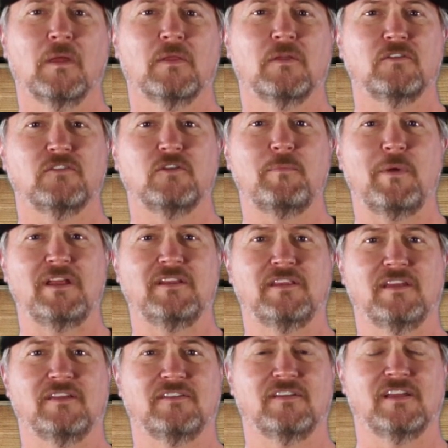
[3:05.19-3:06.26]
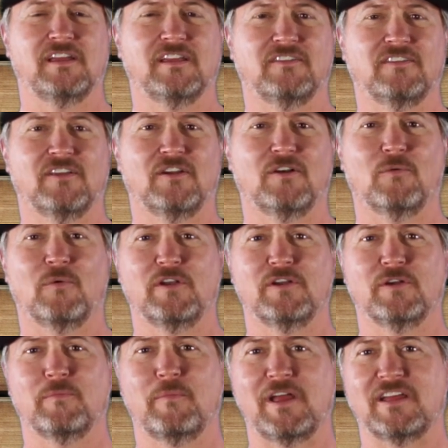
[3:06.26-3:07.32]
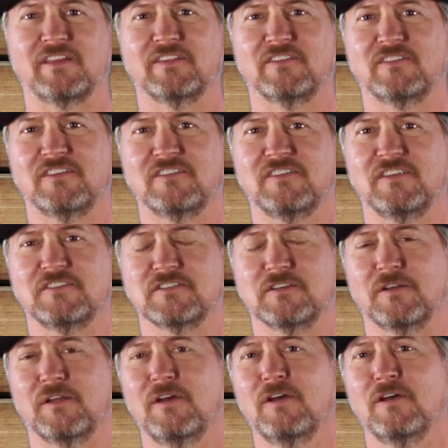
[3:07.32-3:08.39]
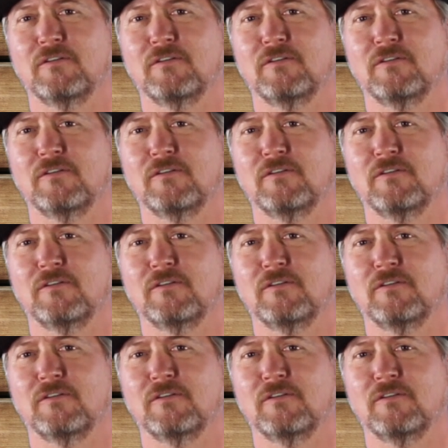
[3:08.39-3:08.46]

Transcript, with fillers: There's two main things to consider when you're making this decision.